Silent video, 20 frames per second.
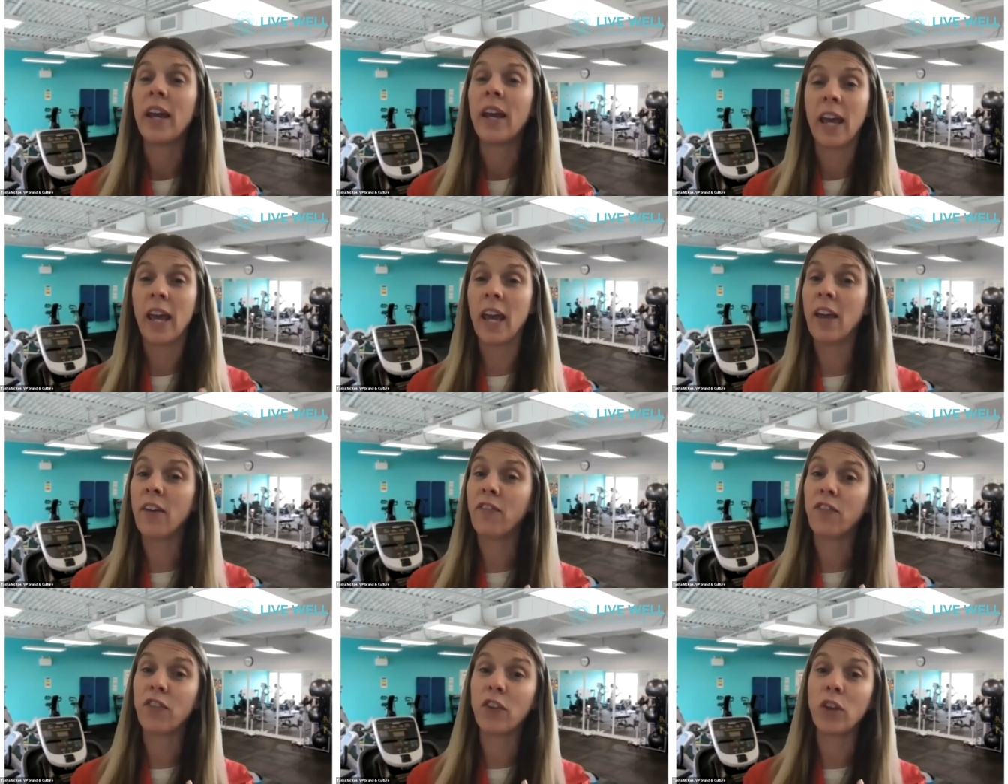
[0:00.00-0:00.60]

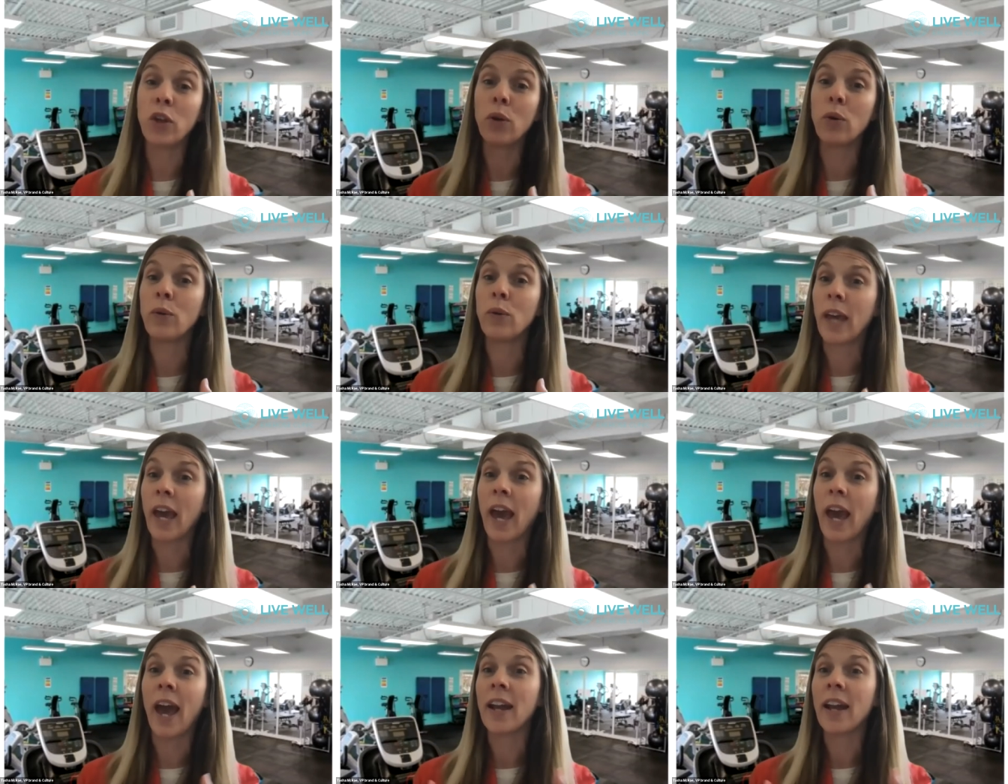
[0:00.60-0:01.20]
if you
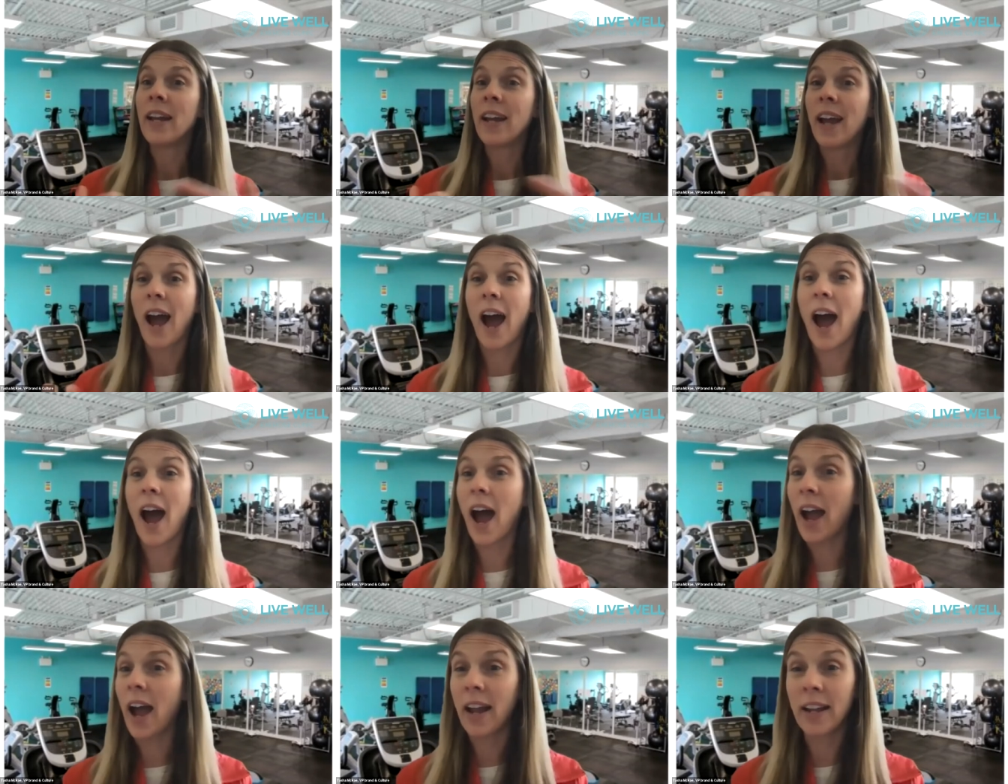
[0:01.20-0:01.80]
get,
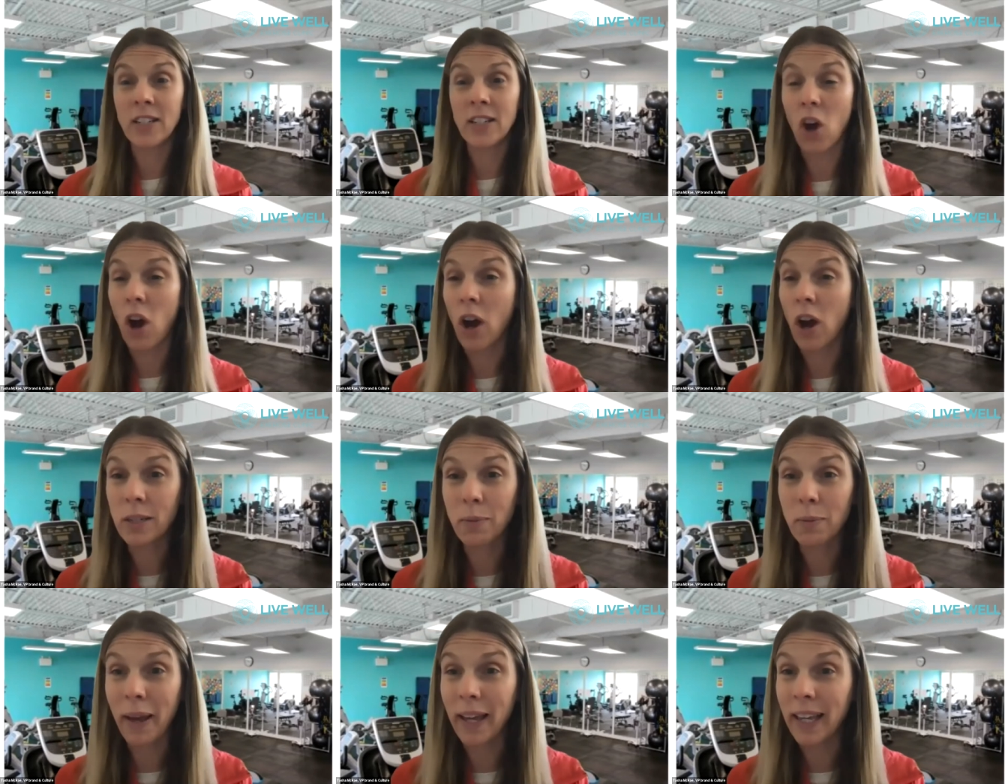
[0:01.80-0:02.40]
I
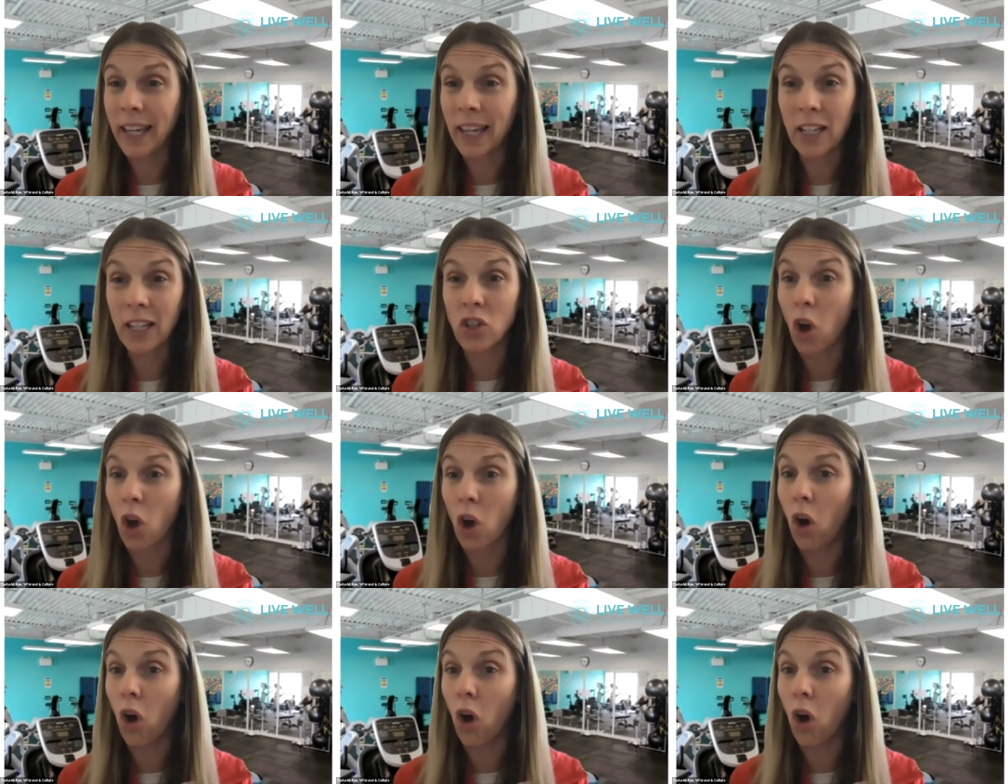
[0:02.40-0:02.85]
talk to my kids